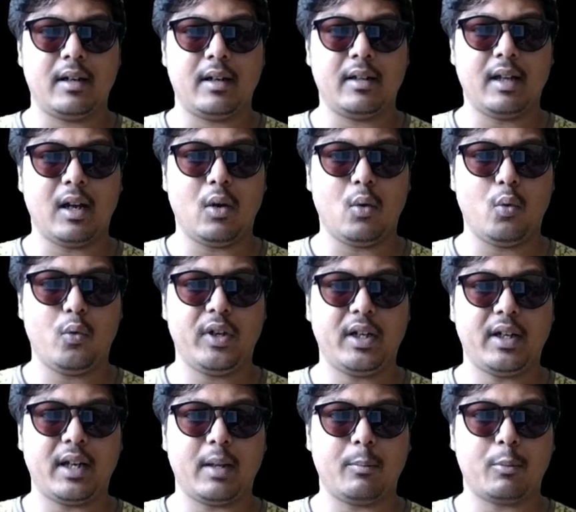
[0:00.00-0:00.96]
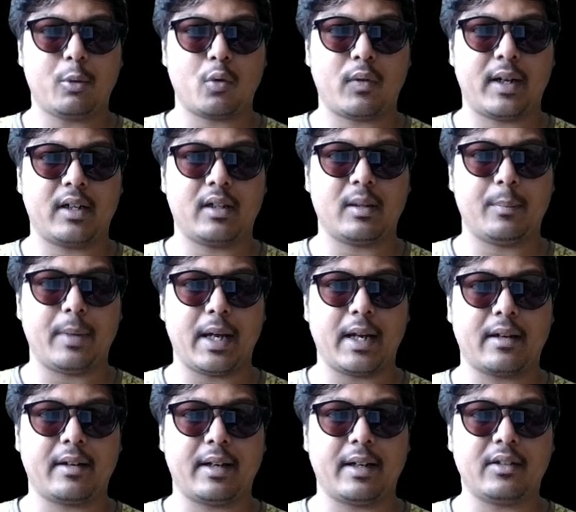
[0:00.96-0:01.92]
and now we can provide the
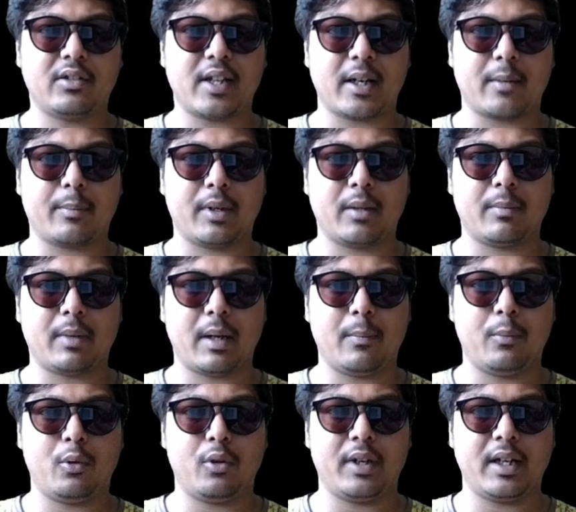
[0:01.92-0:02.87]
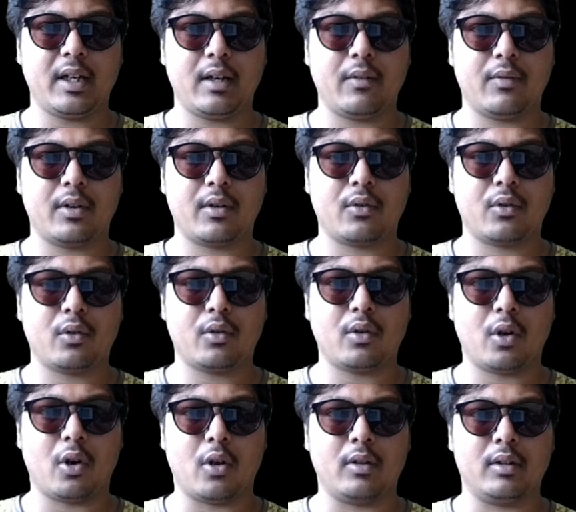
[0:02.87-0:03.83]
back rank checkmate by putting our rook
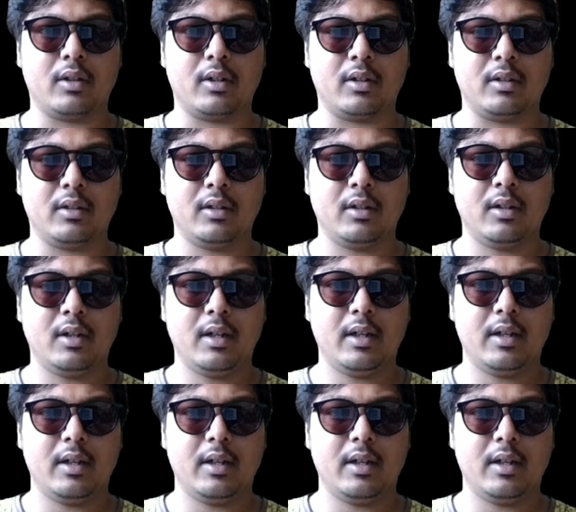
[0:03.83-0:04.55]
on the